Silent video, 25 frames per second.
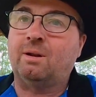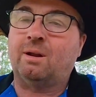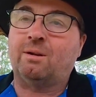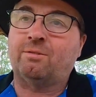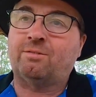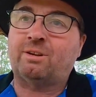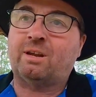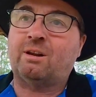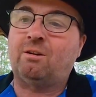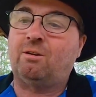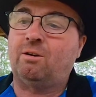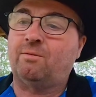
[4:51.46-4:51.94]

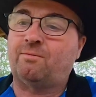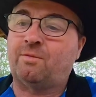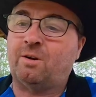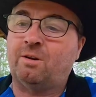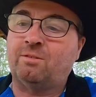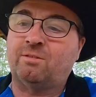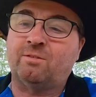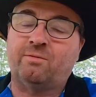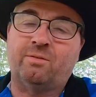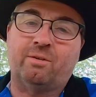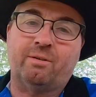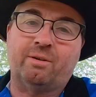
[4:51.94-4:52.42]
satellite
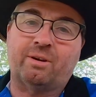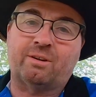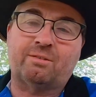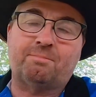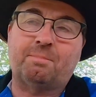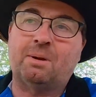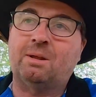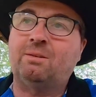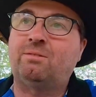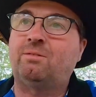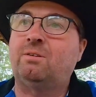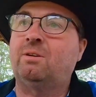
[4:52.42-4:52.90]
phones are very
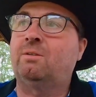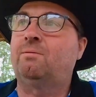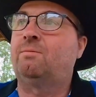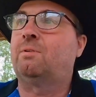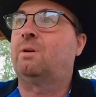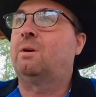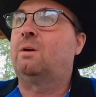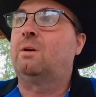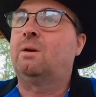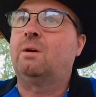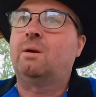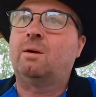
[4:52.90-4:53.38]
expensive,
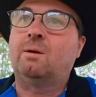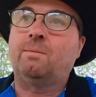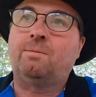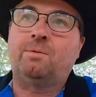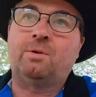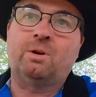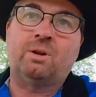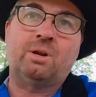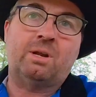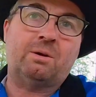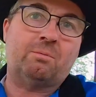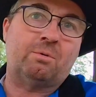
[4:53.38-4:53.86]

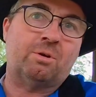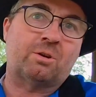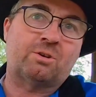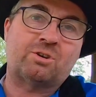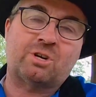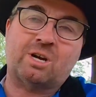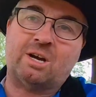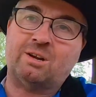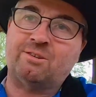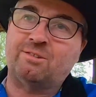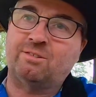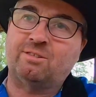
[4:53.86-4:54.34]
their network
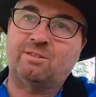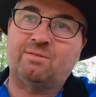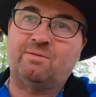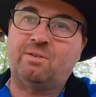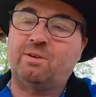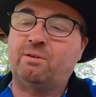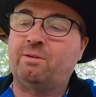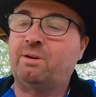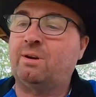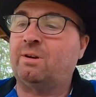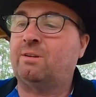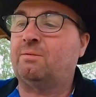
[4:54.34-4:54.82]
charges are
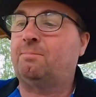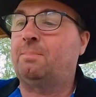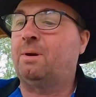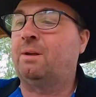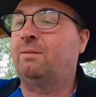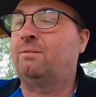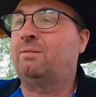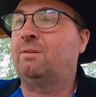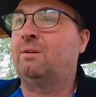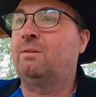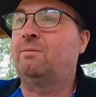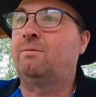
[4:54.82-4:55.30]
very
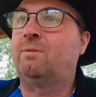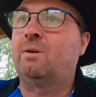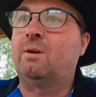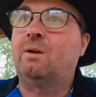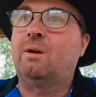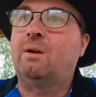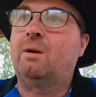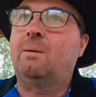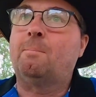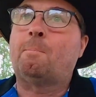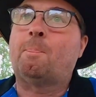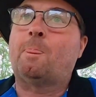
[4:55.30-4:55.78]
expensive,
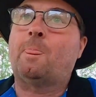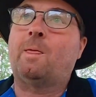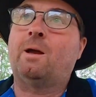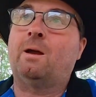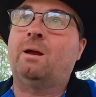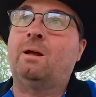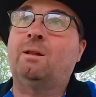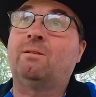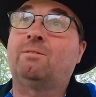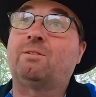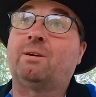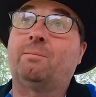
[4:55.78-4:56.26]

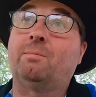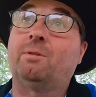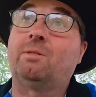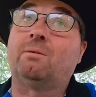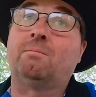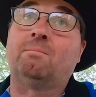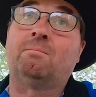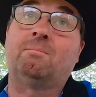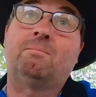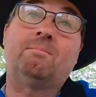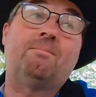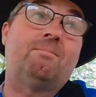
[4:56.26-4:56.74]
and some of
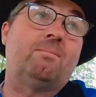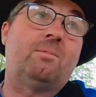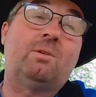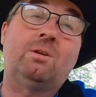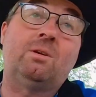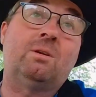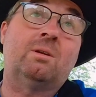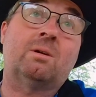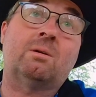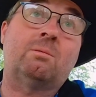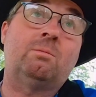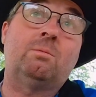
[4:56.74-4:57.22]
them,
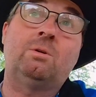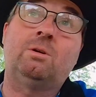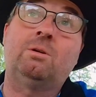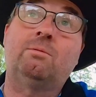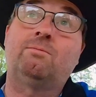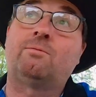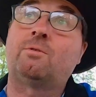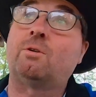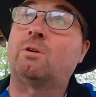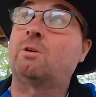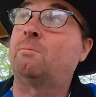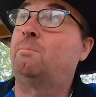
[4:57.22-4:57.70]

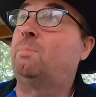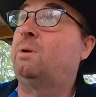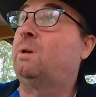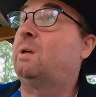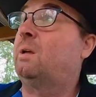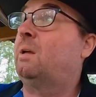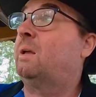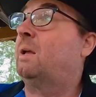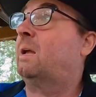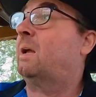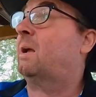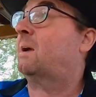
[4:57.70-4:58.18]
you've got to
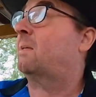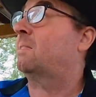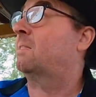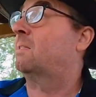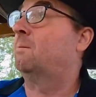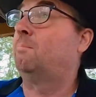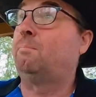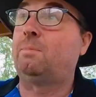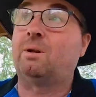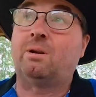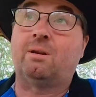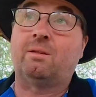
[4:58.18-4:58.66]
be out in
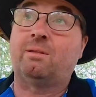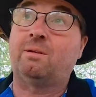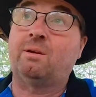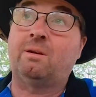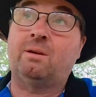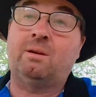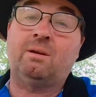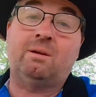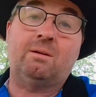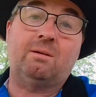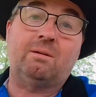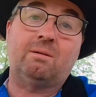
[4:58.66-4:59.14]
the middle of
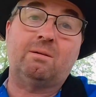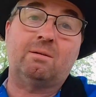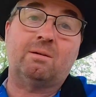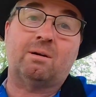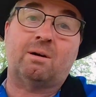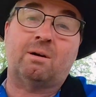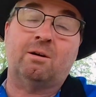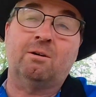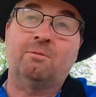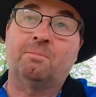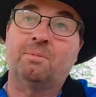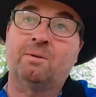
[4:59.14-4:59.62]
the
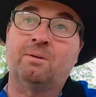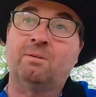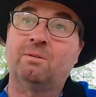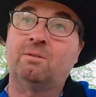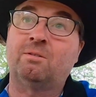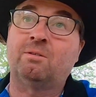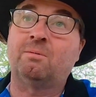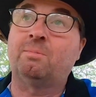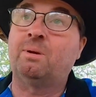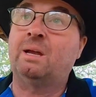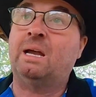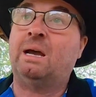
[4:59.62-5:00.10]
open
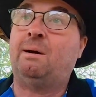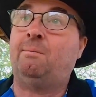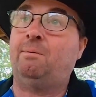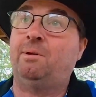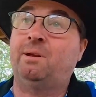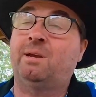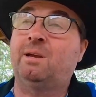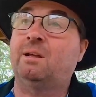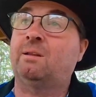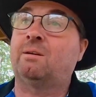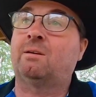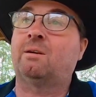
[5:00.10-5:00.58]
to be able to
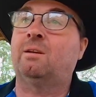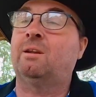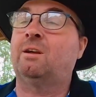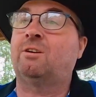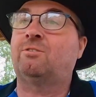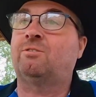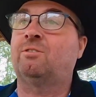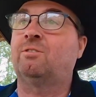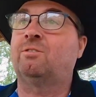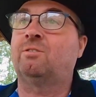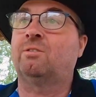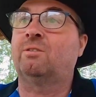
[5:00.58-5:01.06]
get
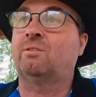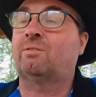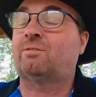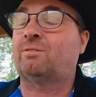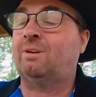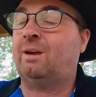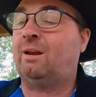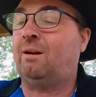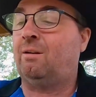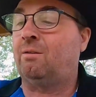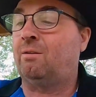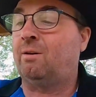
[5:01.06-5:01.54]
connection to the
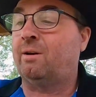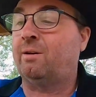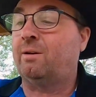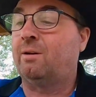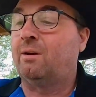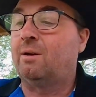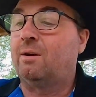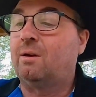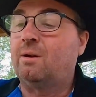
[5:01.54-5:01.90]
satellite.